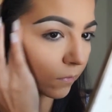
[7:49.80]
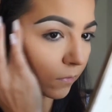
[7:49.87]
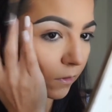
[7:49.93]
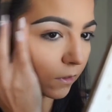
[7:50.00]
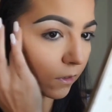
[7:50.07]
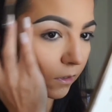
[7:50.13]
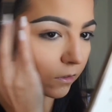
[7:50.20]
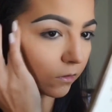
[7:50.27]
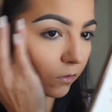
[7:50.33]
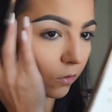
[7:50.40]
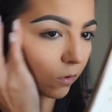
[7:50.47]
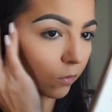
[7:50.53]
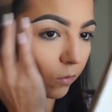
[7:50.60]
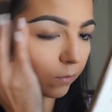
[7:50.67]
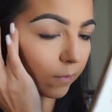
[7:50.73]
I'm just
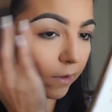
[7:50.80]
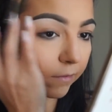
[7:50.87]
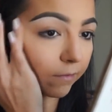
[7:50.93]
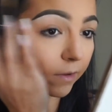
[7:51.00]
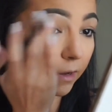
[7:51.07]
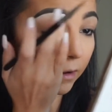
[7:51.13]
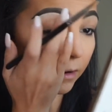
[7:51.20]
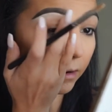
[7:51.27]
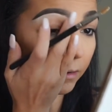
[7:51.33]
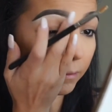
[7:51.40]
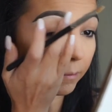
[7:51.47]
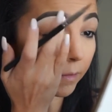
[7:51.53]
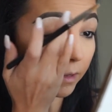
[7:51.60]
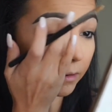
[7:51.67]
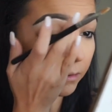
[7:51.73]
going with my finger,
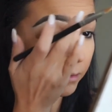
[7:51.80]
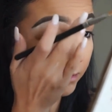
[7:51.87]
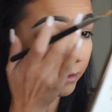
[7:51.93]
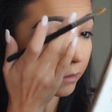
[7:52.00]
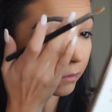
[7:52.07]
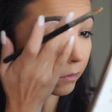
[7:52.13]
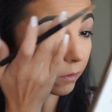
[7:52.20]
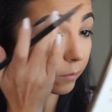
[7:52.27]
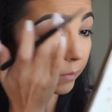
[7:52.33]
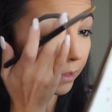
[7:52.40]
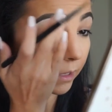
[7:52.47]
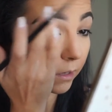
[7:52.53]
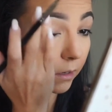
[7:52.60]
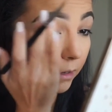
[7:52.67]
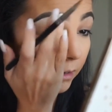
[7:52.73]
make sure it's all
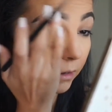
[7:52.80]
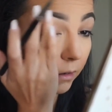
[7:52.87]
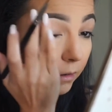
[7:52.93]
blended.